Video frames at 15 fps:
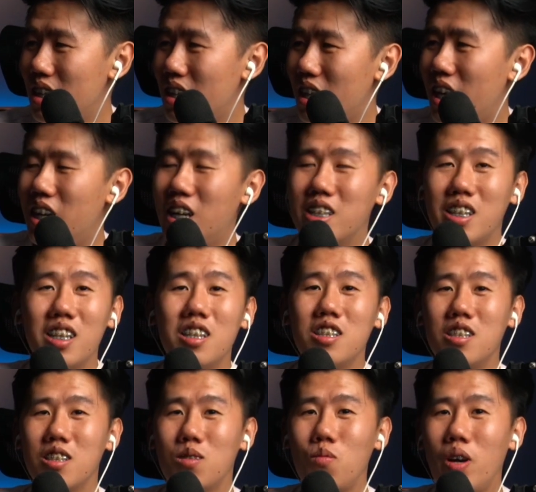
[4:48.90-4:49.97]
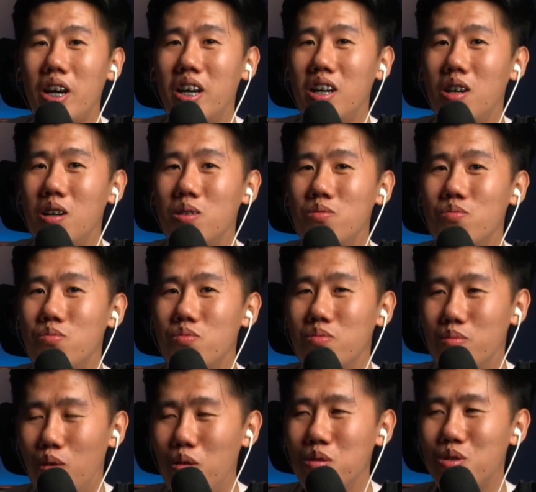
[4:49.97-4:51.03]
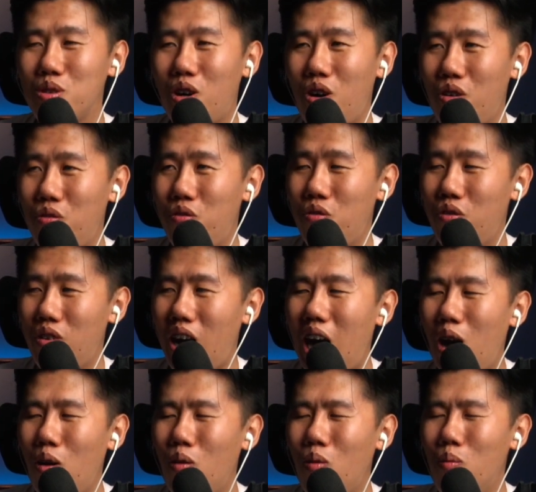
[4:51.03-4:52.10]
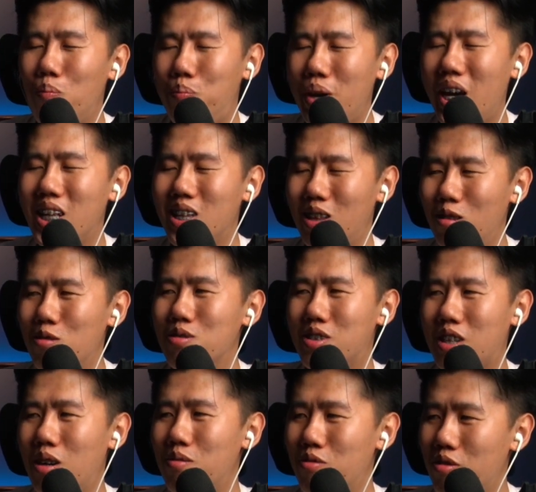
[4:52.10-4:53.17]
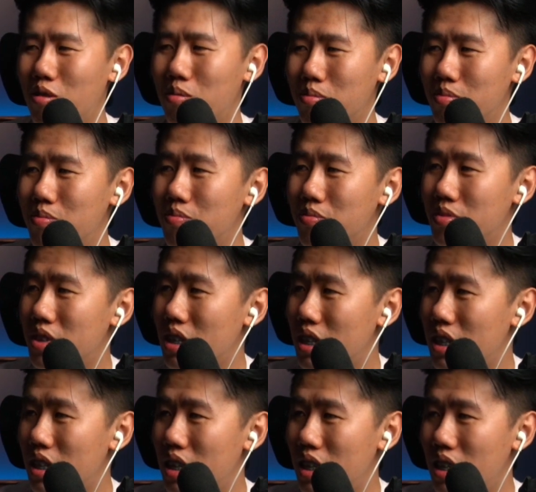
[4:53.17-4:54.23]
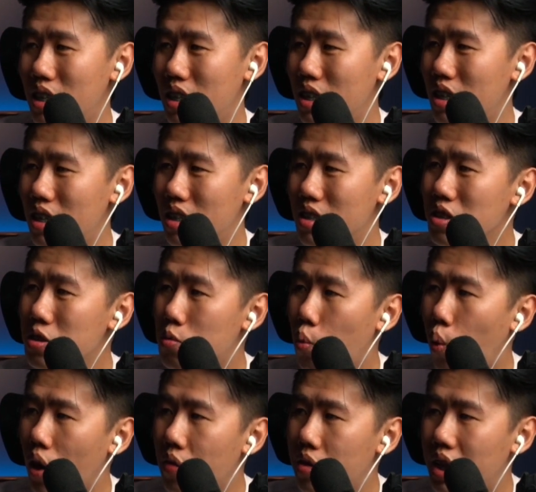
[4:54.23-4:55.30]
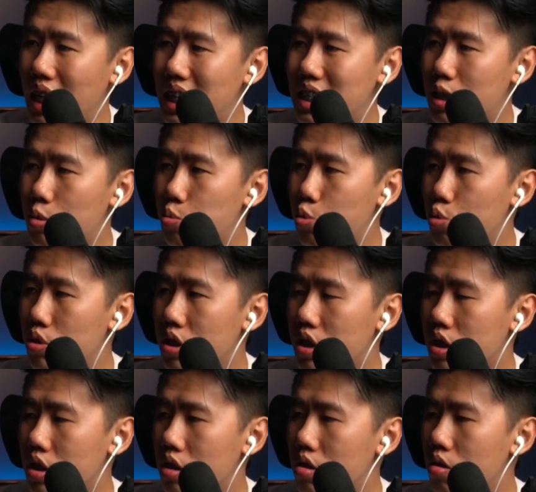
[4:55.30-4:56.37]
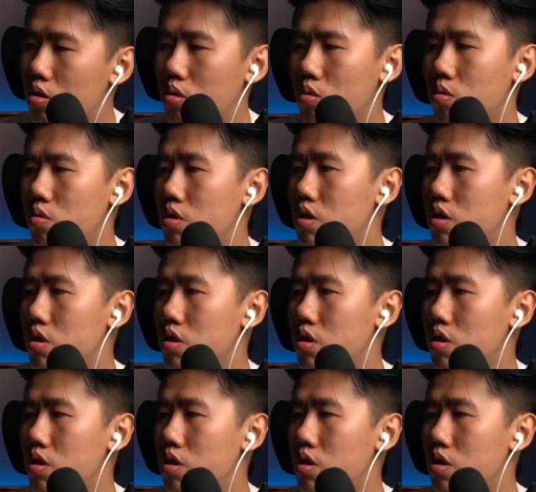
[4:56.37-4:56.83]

And I think this is where most of how bad it looks come from. This 1 teaspoon. Holy.